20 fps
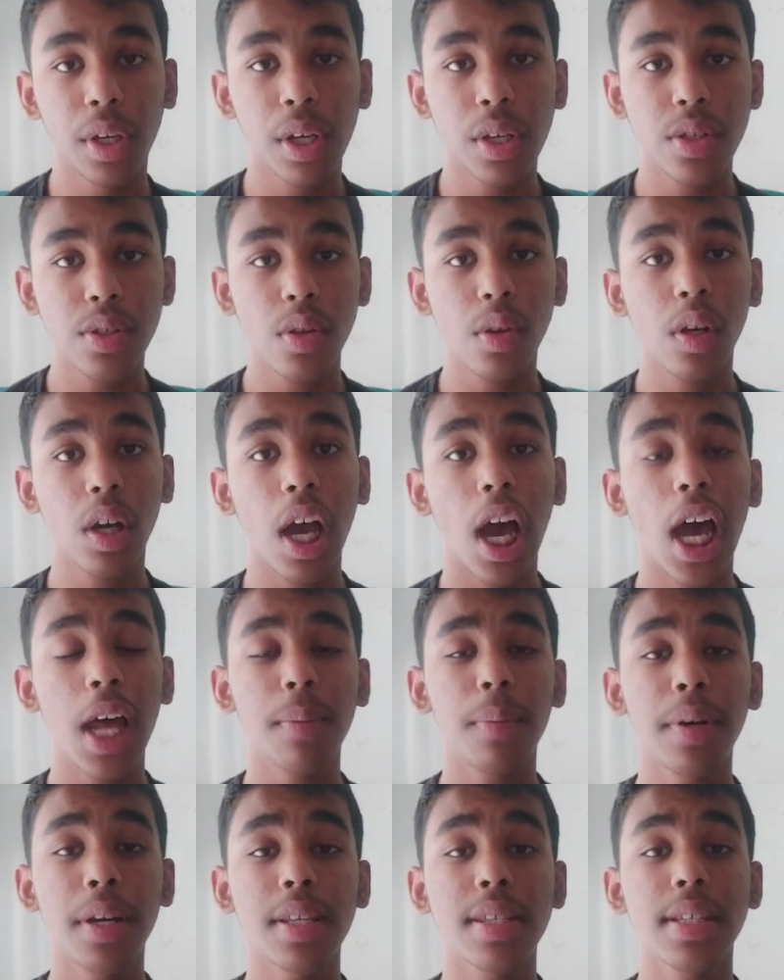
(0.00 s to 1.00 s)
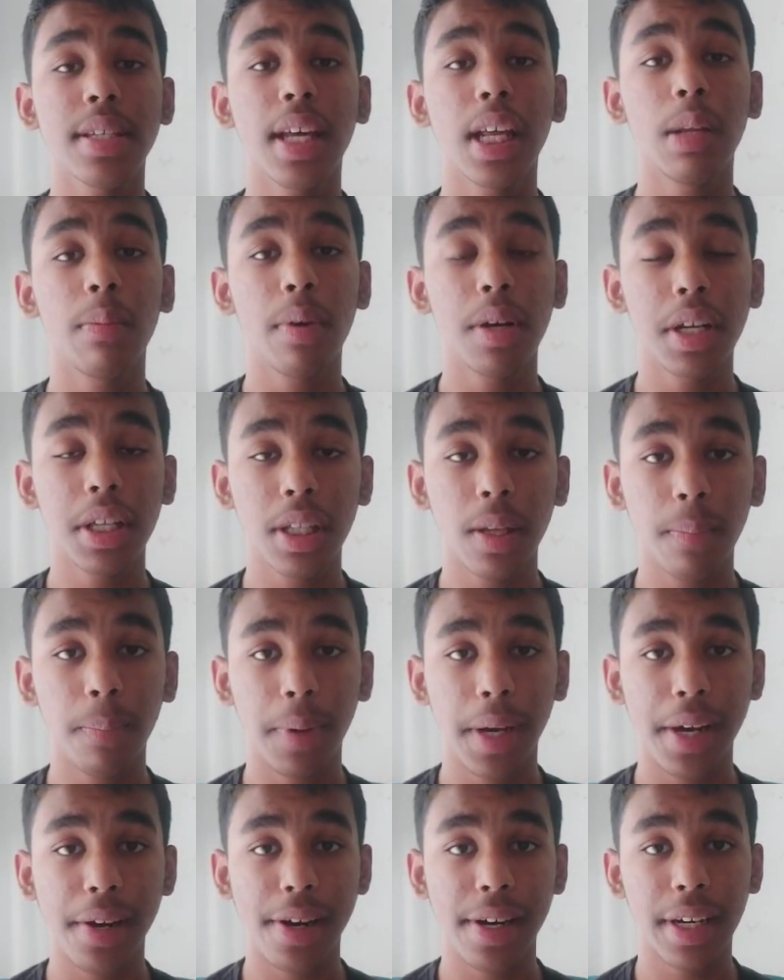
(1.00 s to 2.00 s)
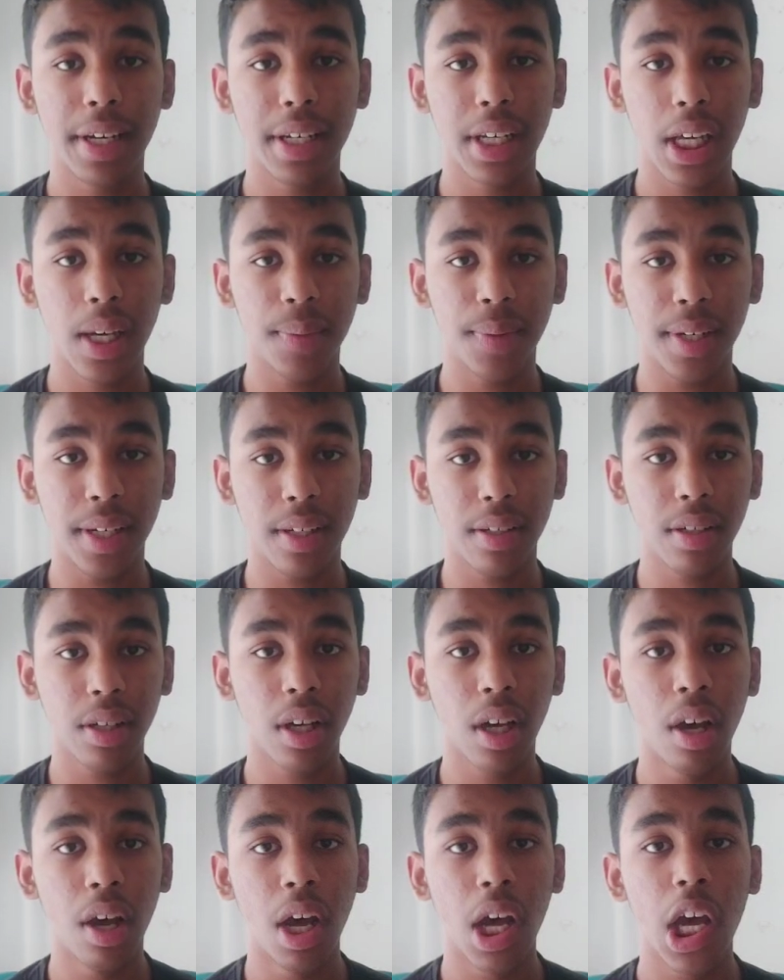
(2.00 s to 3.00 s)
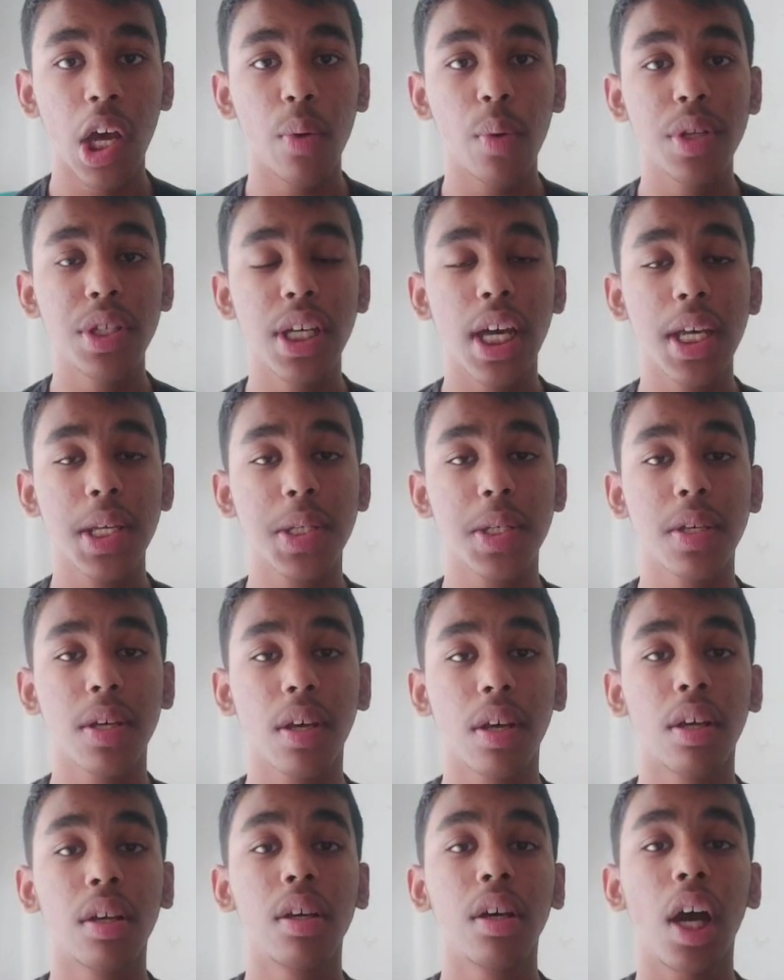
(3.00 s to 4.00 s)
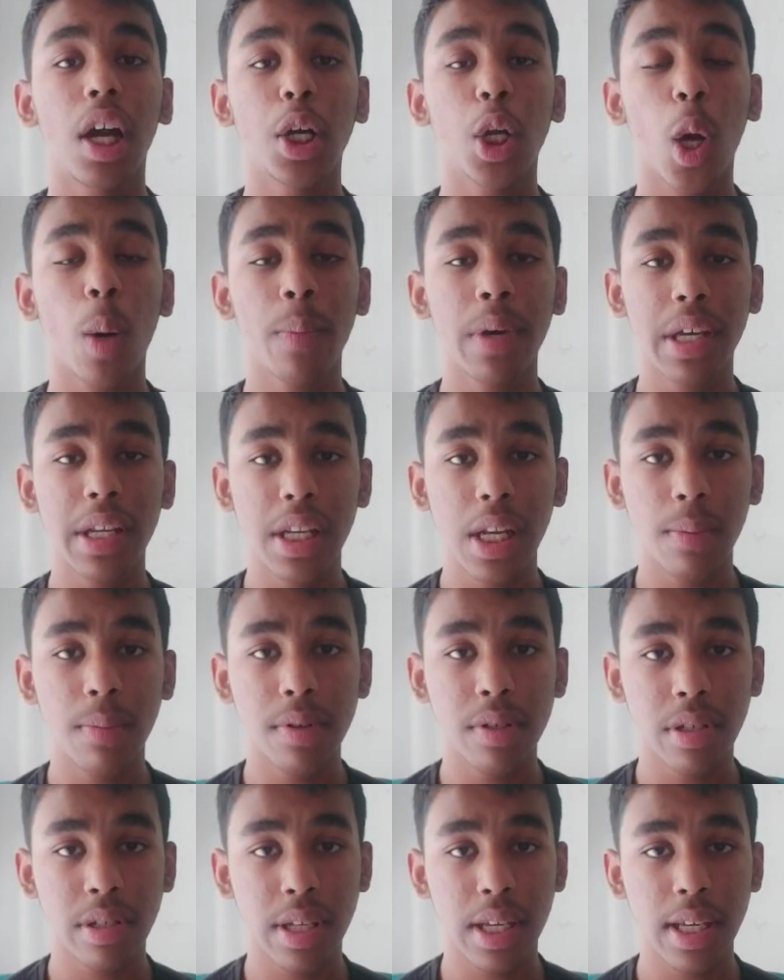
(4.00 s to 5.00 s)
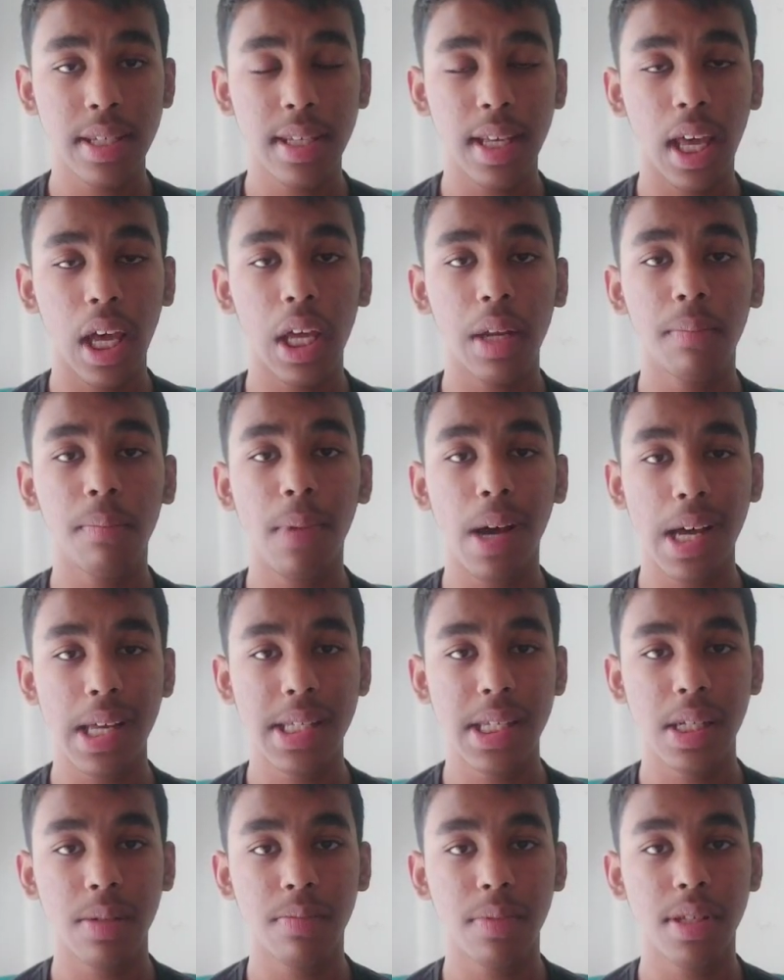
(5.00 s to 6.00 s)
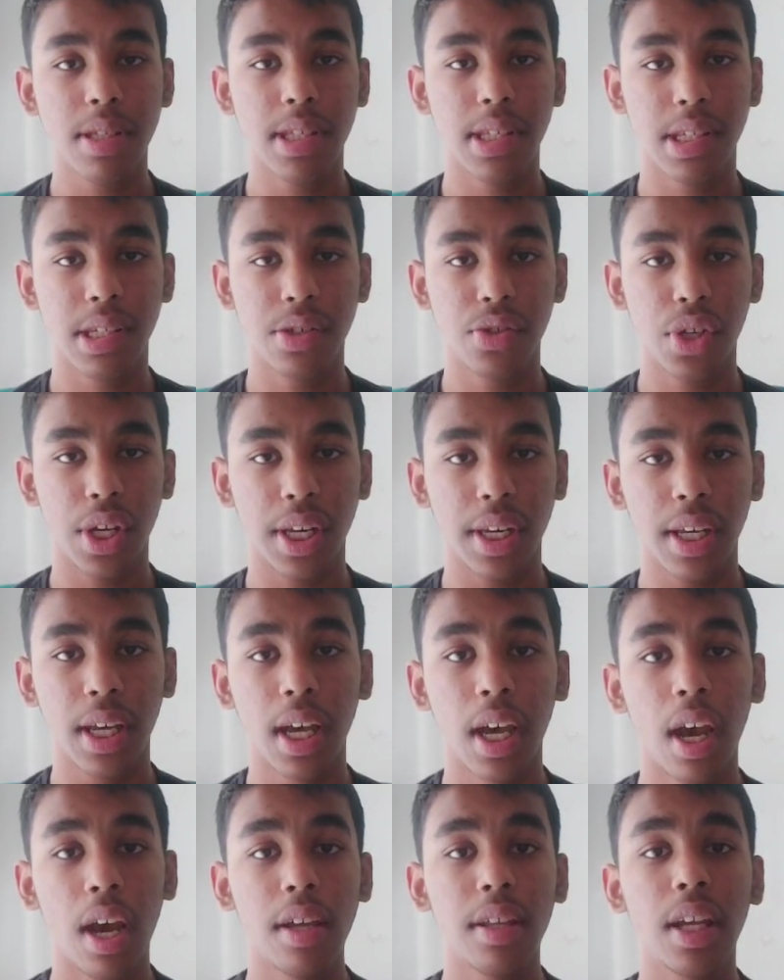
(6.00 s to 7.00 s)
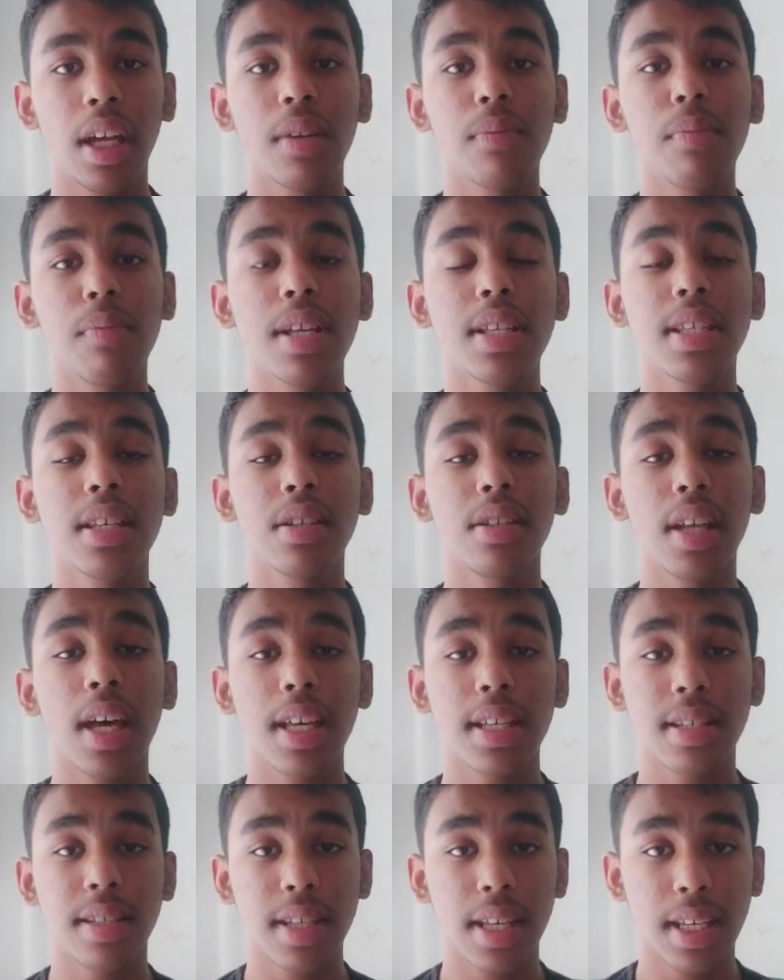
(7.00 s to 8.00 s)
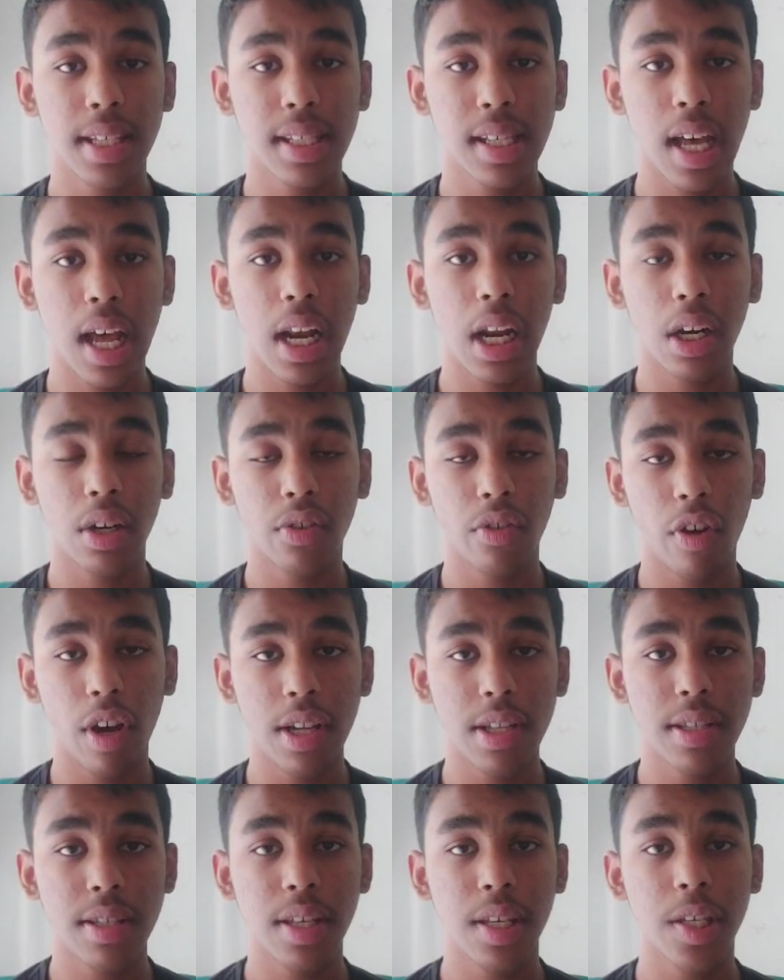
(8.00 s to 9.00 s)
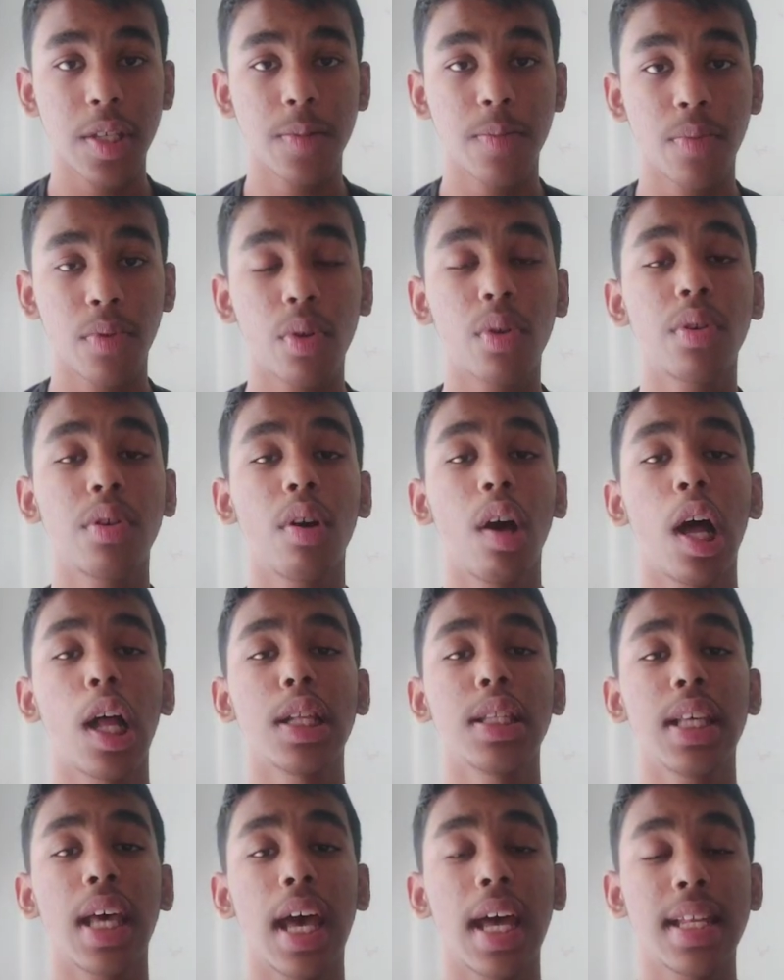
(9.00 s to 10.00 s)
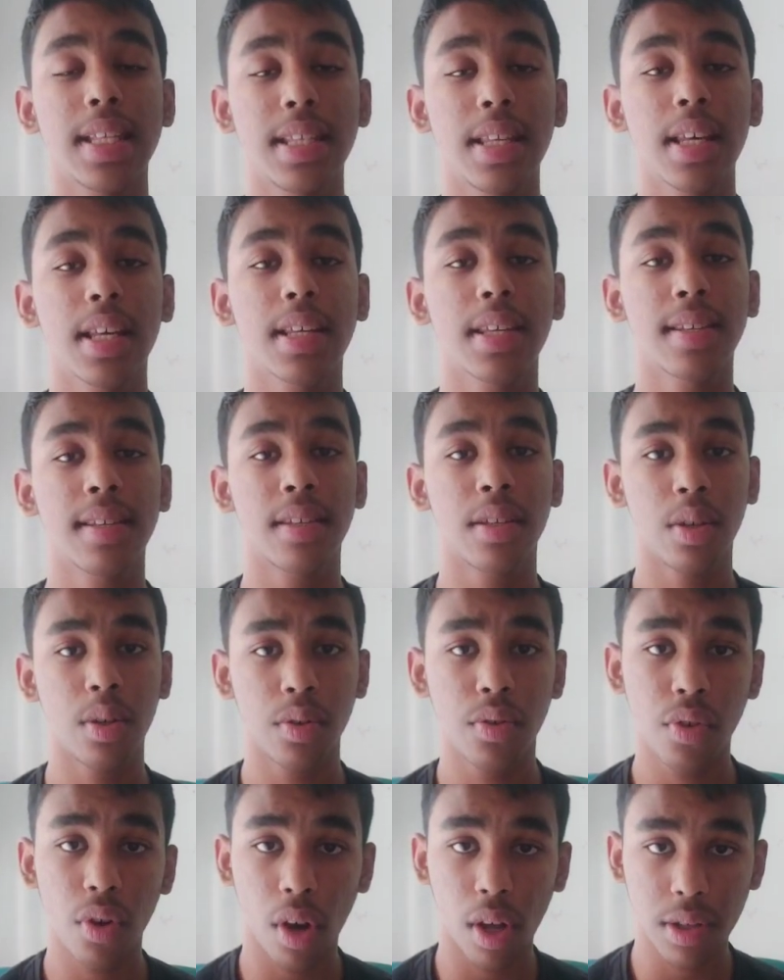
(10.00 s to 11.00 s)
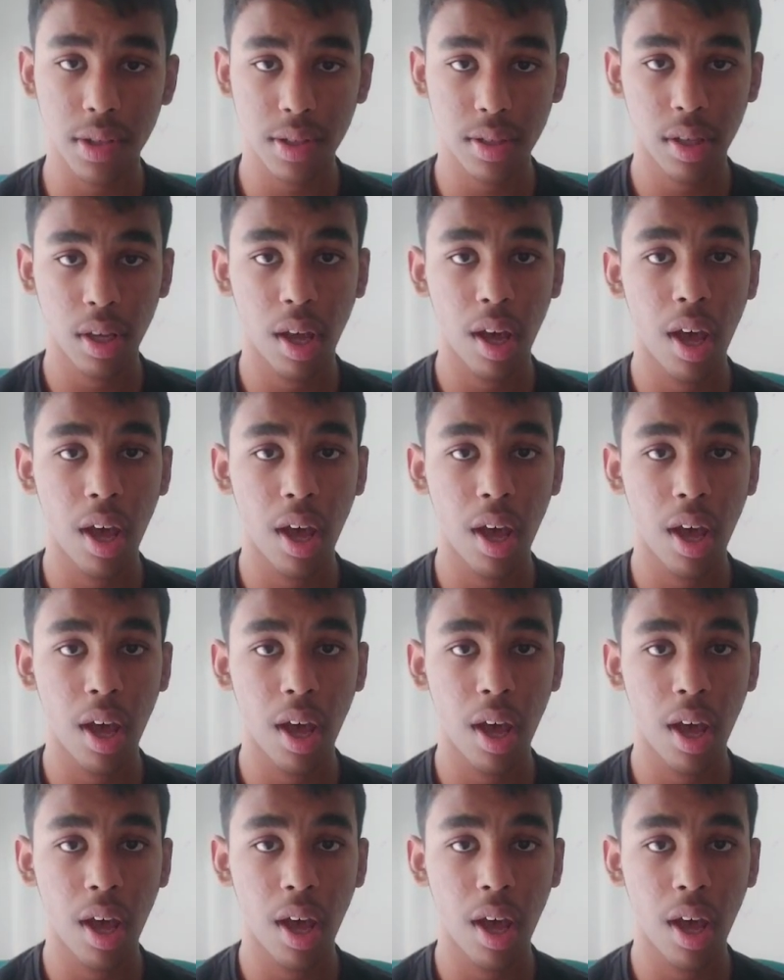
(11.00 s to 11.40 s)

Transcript: So carbon is an element in the periodic table which has atomic number 6 and mass number 16. That means it has 6 electrons, 6 protons and 6 neutrons.